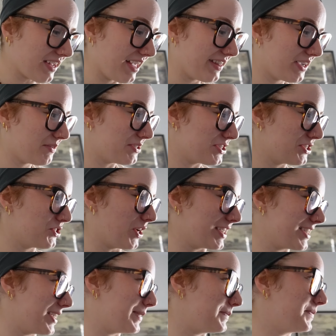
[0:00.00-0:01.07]
I think we should
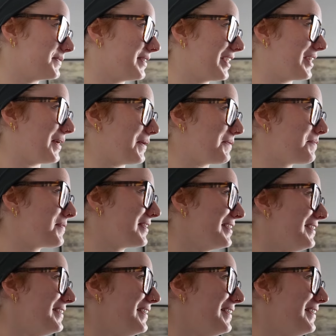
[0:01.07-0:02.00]
dress up. Oh.